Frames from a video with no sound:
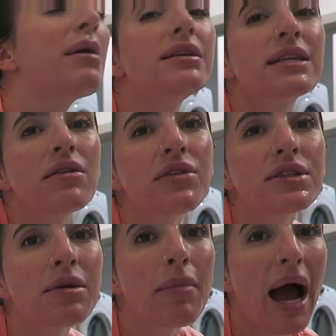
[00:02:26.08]
my skin
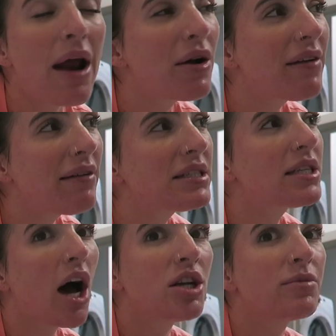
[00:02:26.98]
feels amazing. I don't even have to
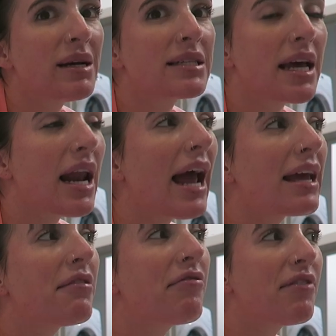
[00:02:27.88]
touch my skin. I
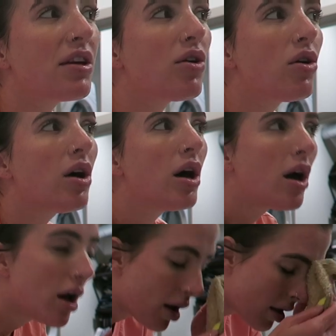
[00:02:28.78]
can feel
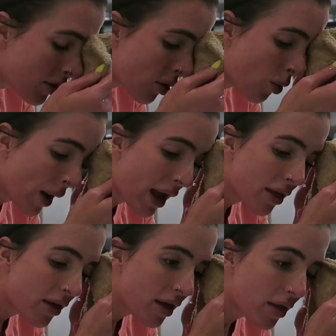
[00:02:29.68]
the
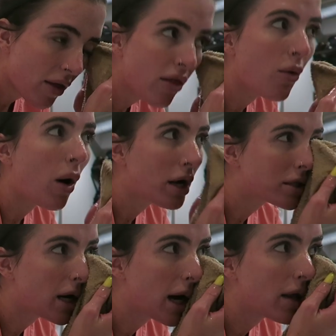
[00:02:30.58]
way that the
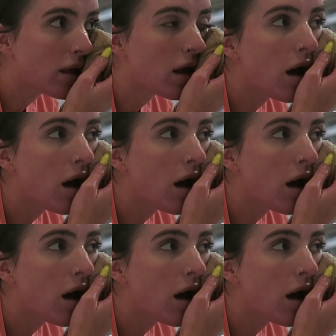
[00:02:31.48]
washcloth